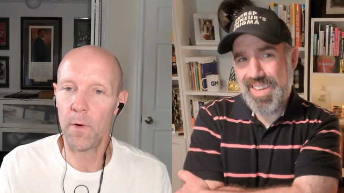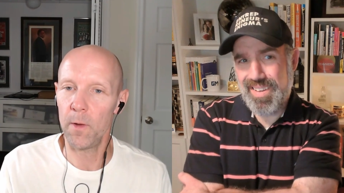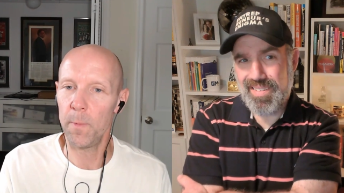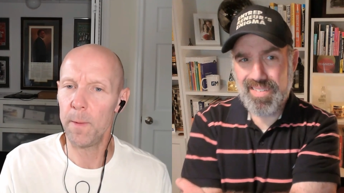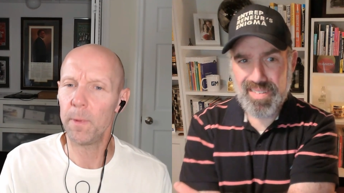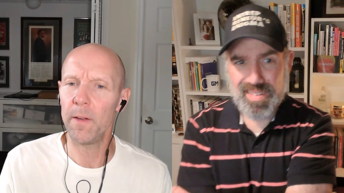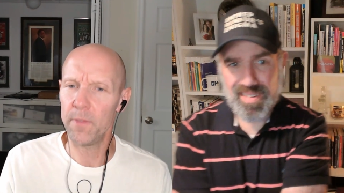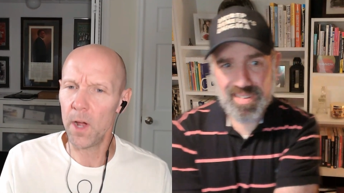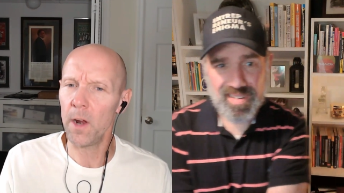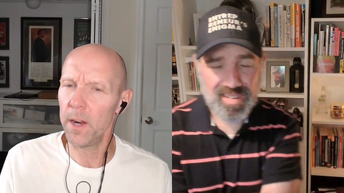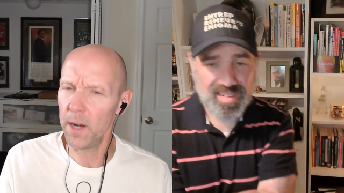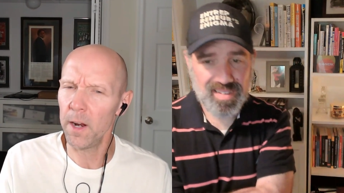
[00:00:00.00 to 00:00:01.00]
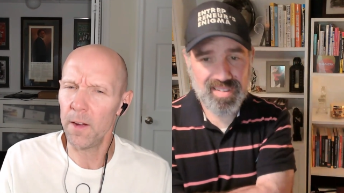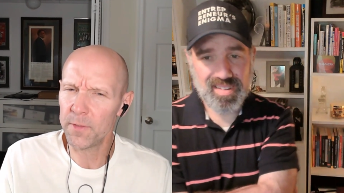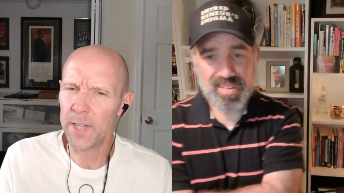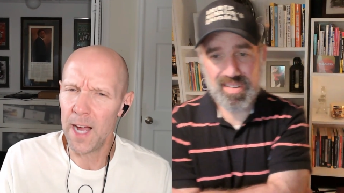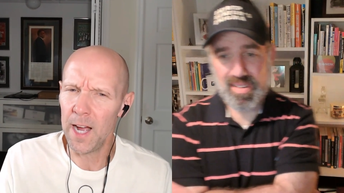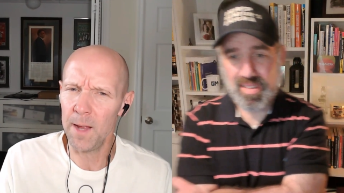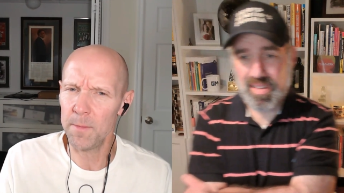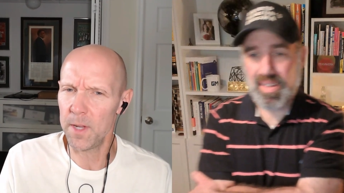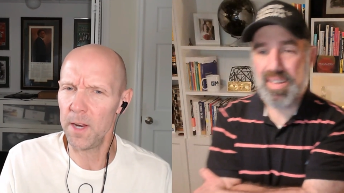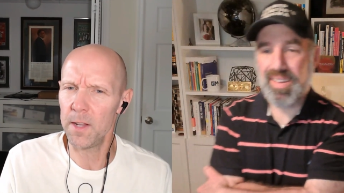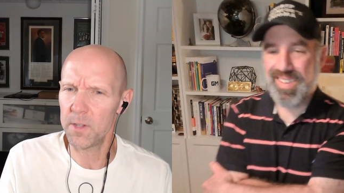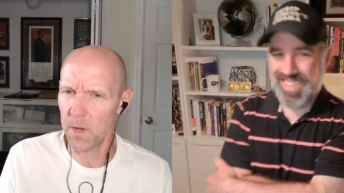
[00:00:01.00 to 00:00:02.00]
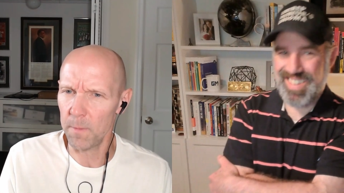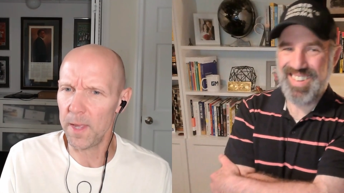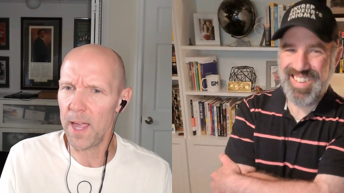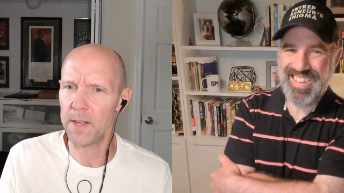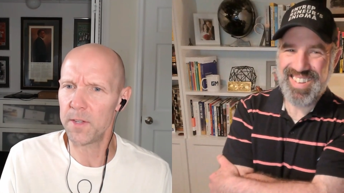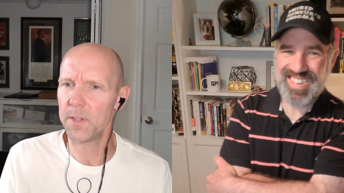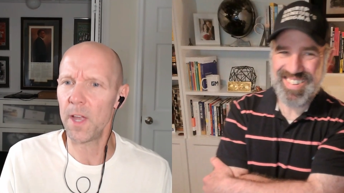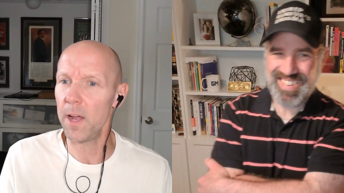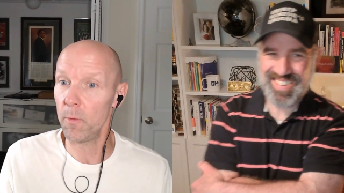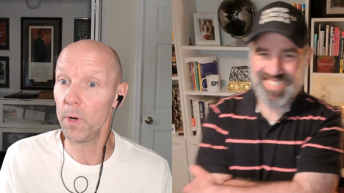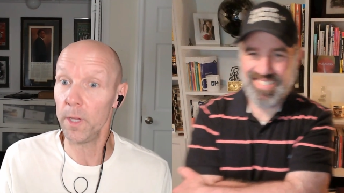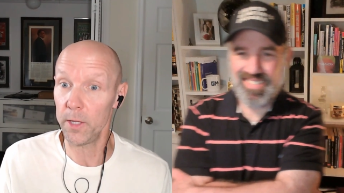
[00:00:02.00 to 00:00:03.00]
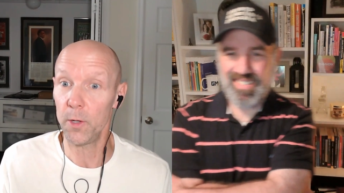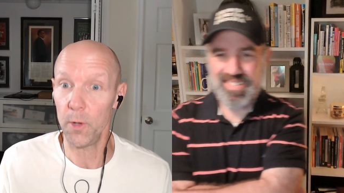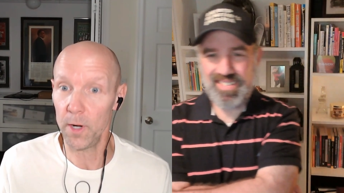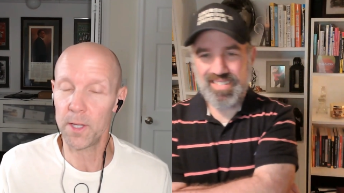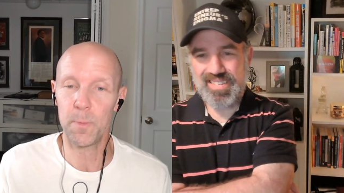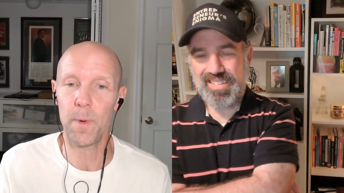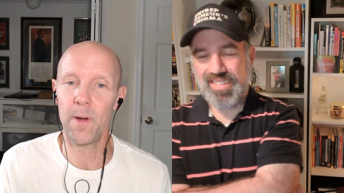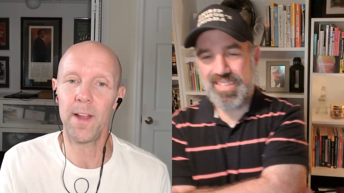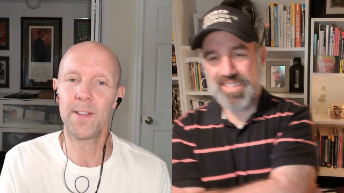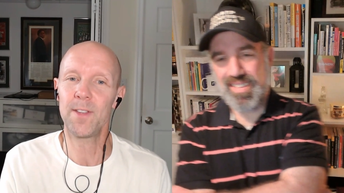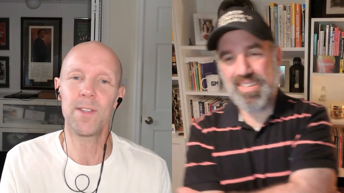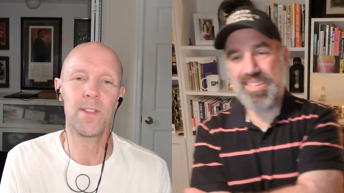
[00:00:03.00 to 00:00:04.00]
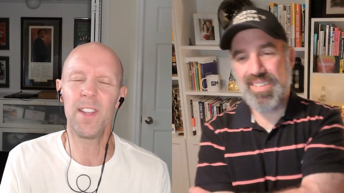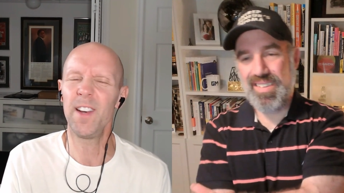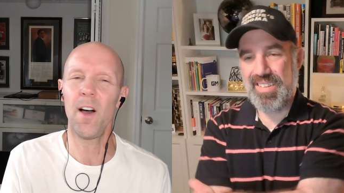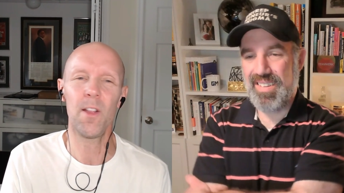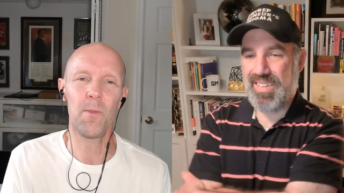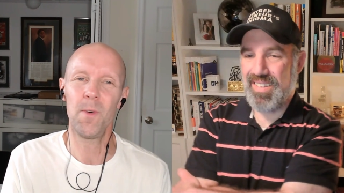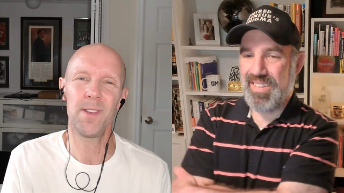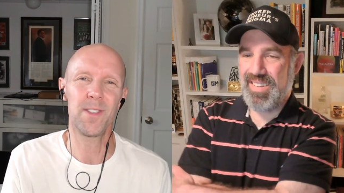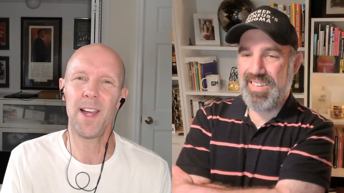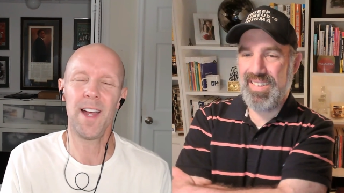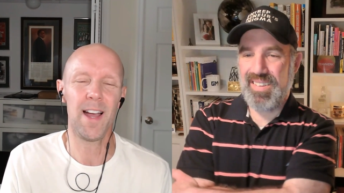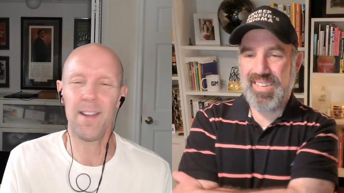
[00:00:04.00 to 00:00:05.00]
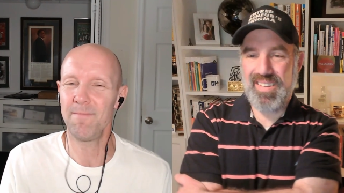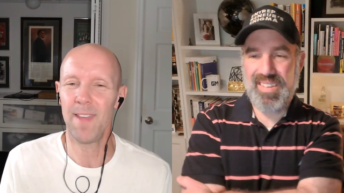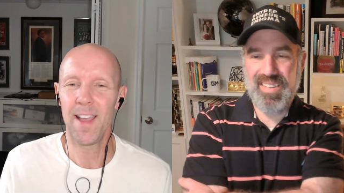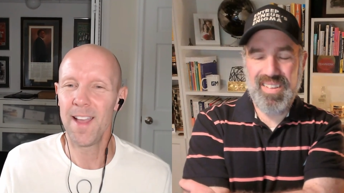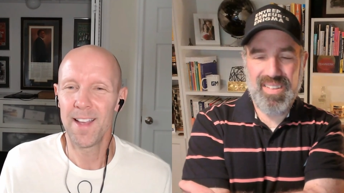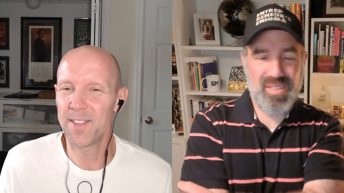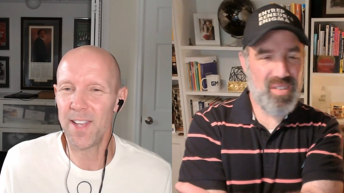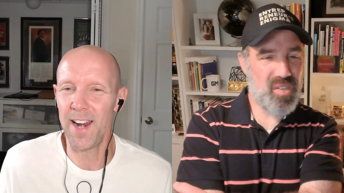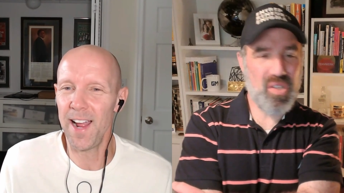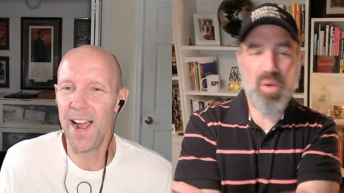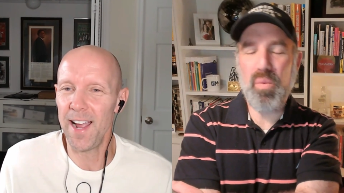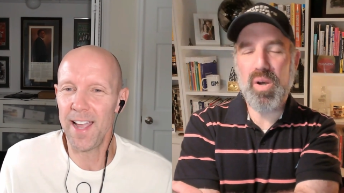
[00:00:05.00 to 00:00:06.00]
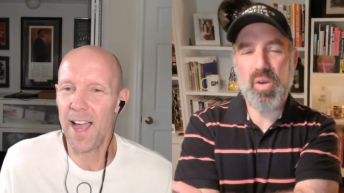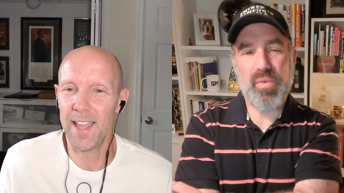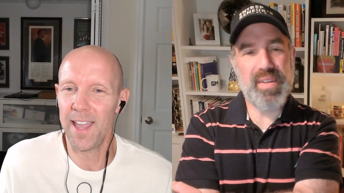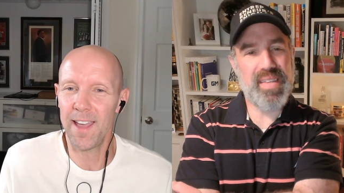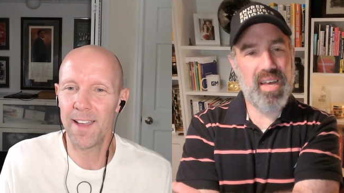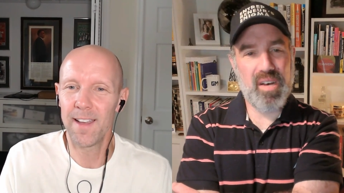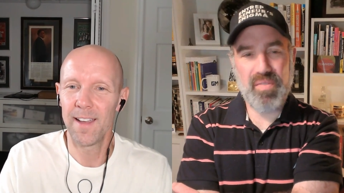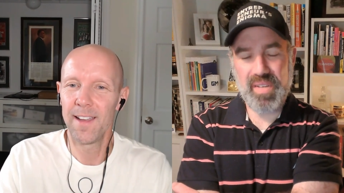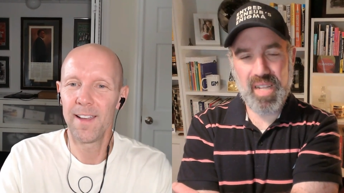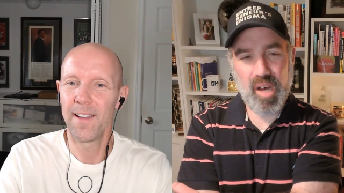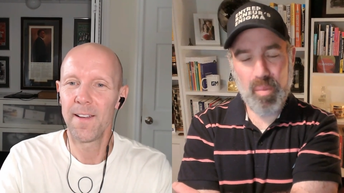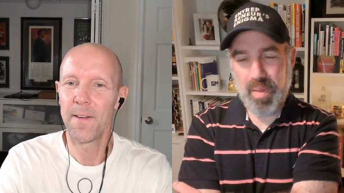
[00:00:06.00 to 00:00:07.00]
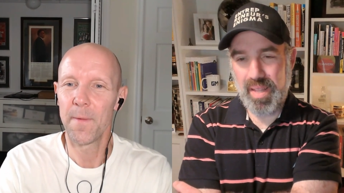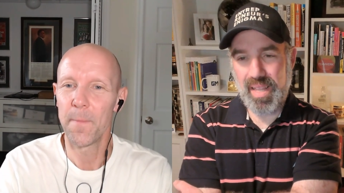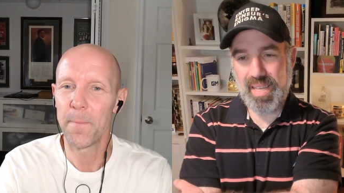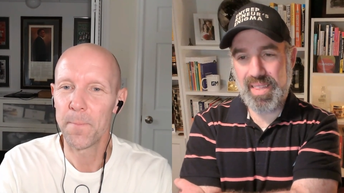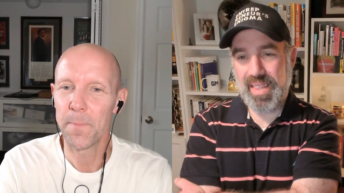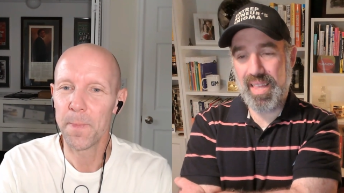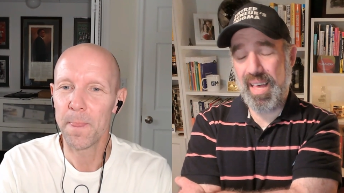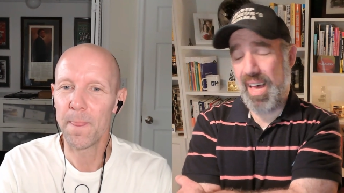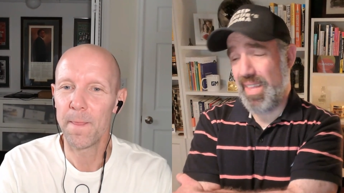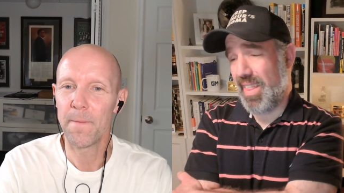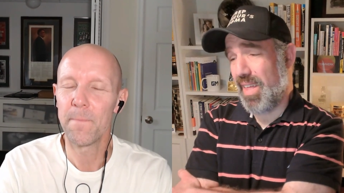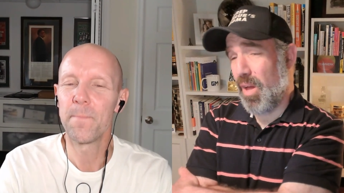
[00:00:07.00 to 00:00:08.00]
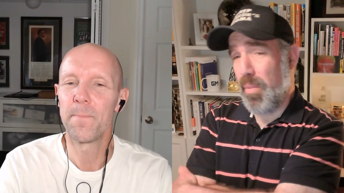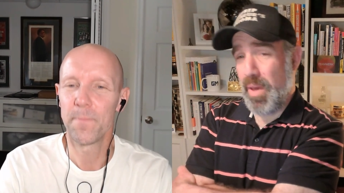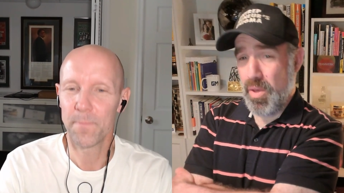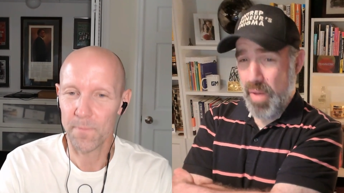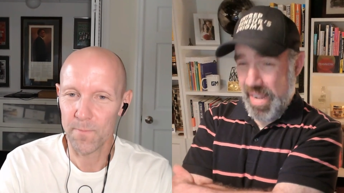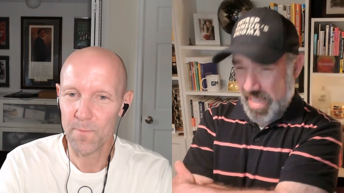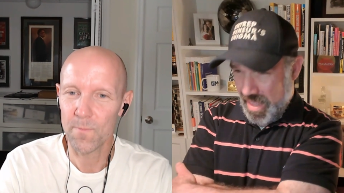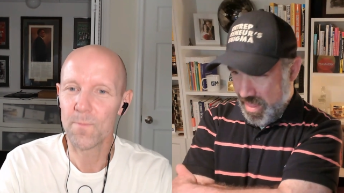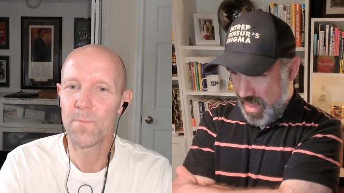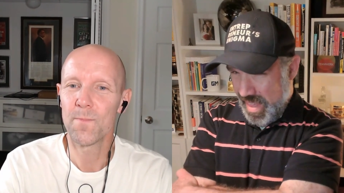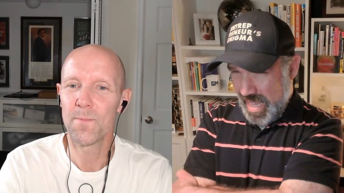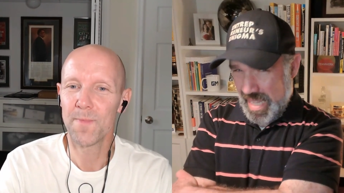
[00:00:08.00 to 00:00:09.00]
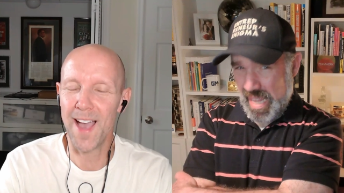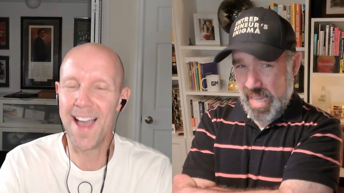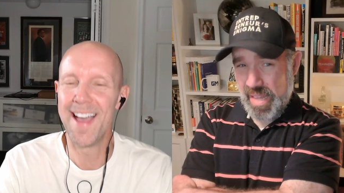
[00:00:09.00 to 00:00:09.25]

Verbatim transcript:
Speaker 1: yeah. for other people. I've done it enough times, and in some cases, I had really good experiences, and then other ones, I, I so but still I,
Speaker 2: work I, retail if you can help it. Like I, they don't pay you anything. They,